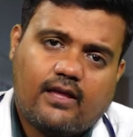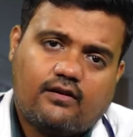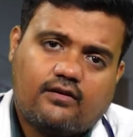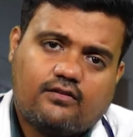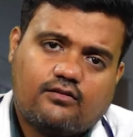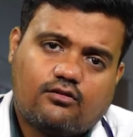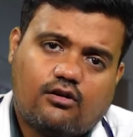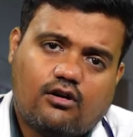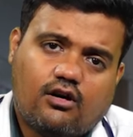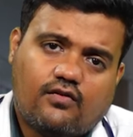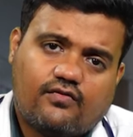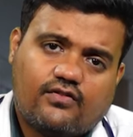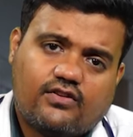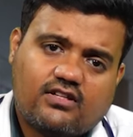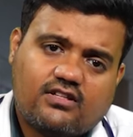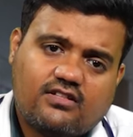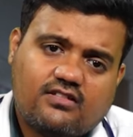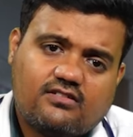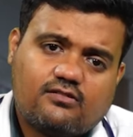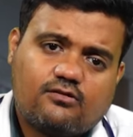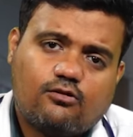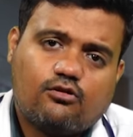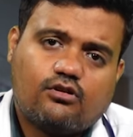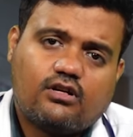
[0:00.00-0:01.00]
So after
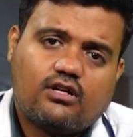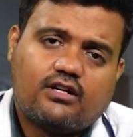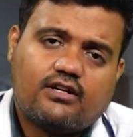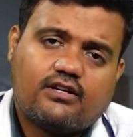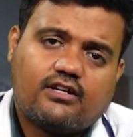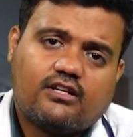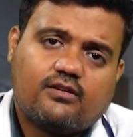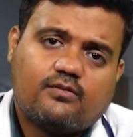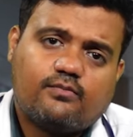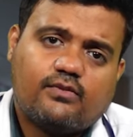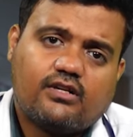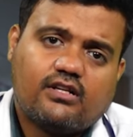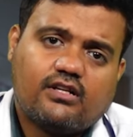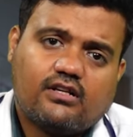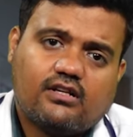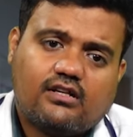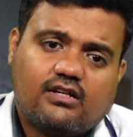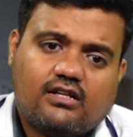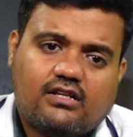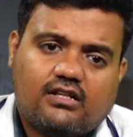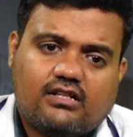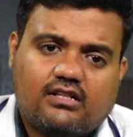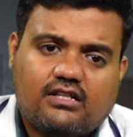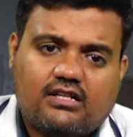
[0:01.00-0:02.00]
this local treatment
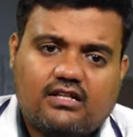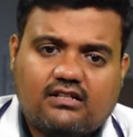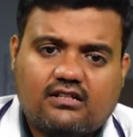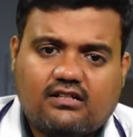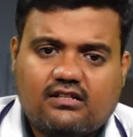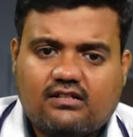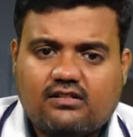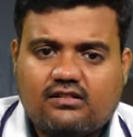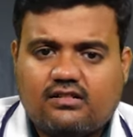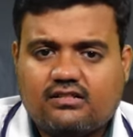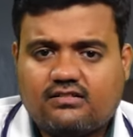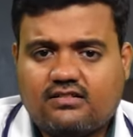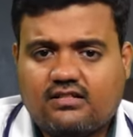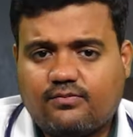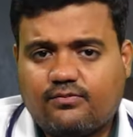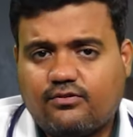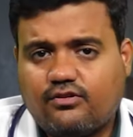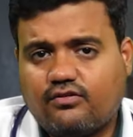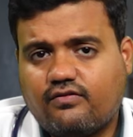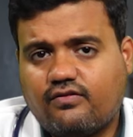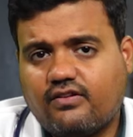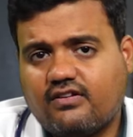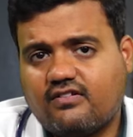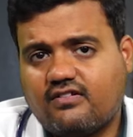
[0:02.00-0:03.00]
then the
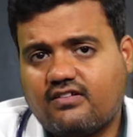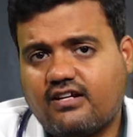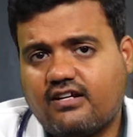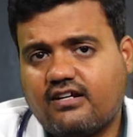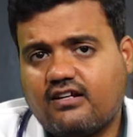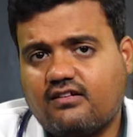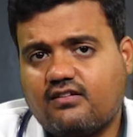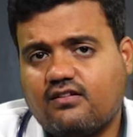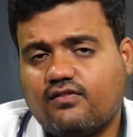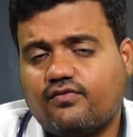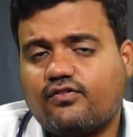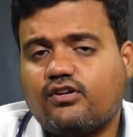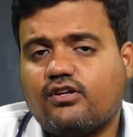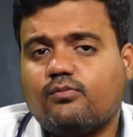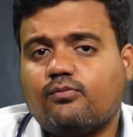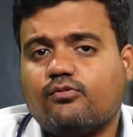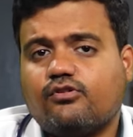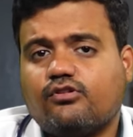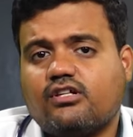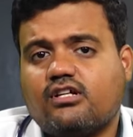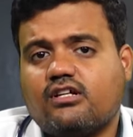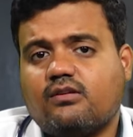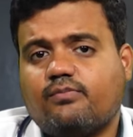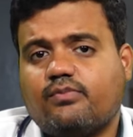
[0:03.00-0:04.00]
subsequent cycles of
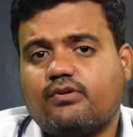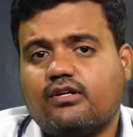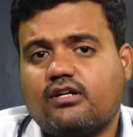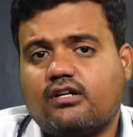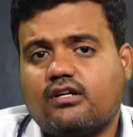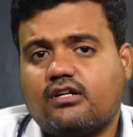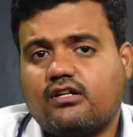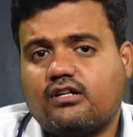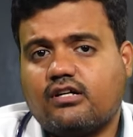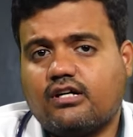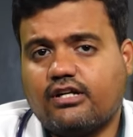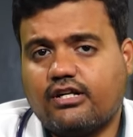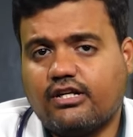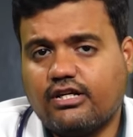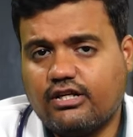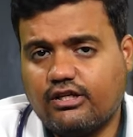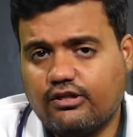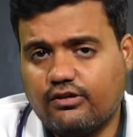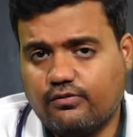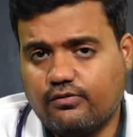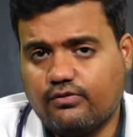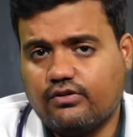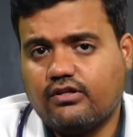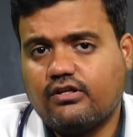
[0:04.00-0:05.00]
chemotherapy are
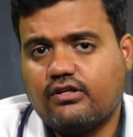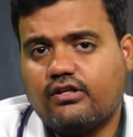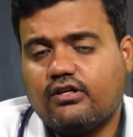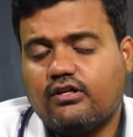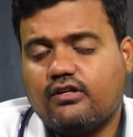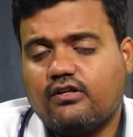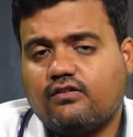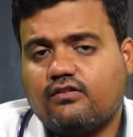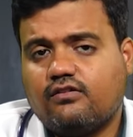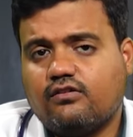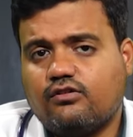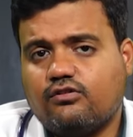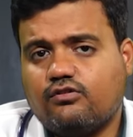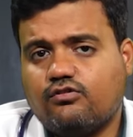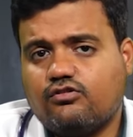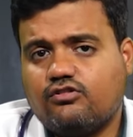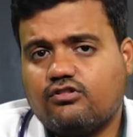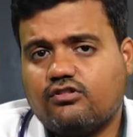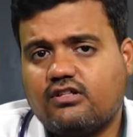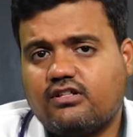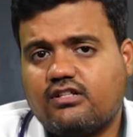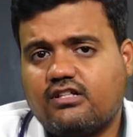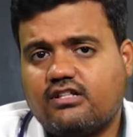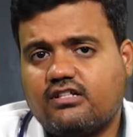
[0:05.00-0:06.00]
continued. So
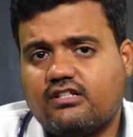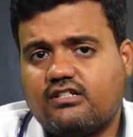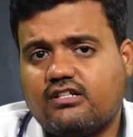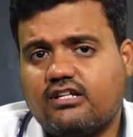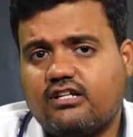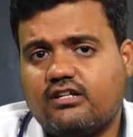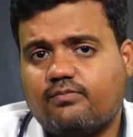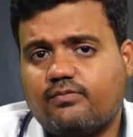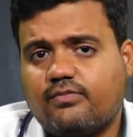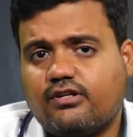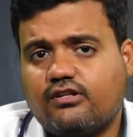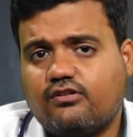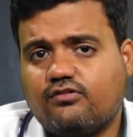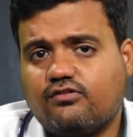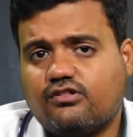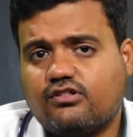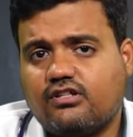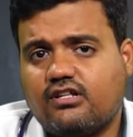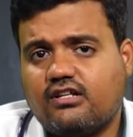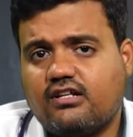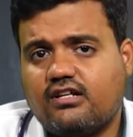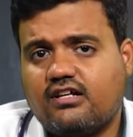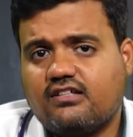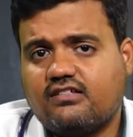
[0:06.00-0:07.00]
usually the treatment
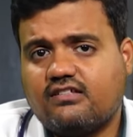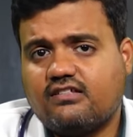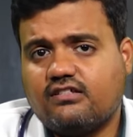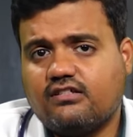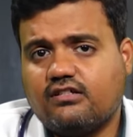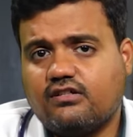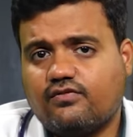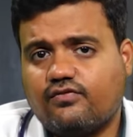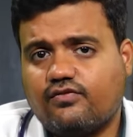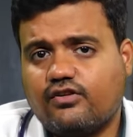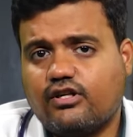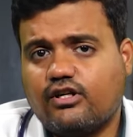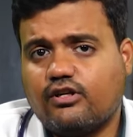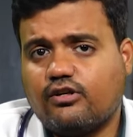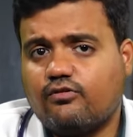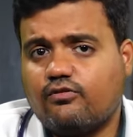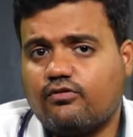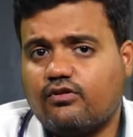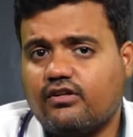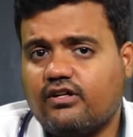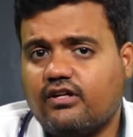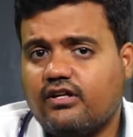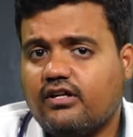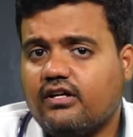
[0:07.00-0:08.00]
usually lasts here for
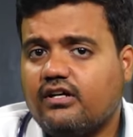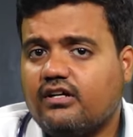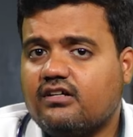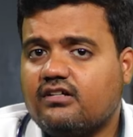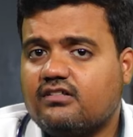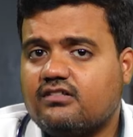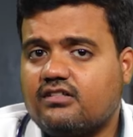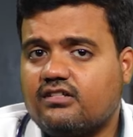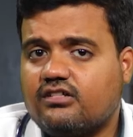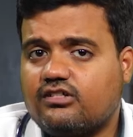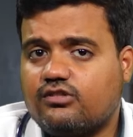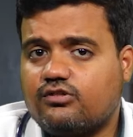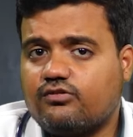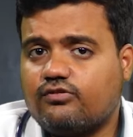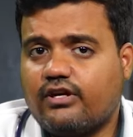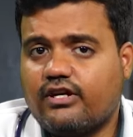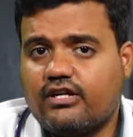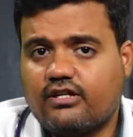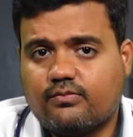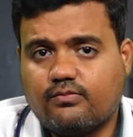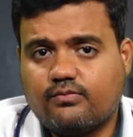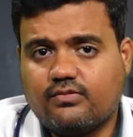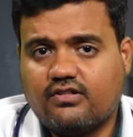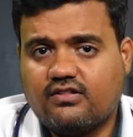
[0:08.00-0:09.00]
around 6 to
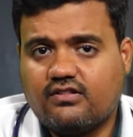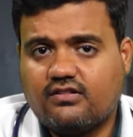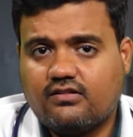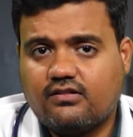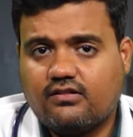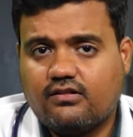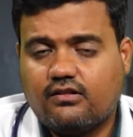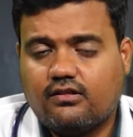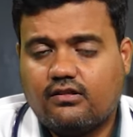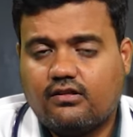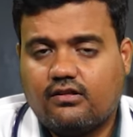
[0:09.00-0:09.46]
8 months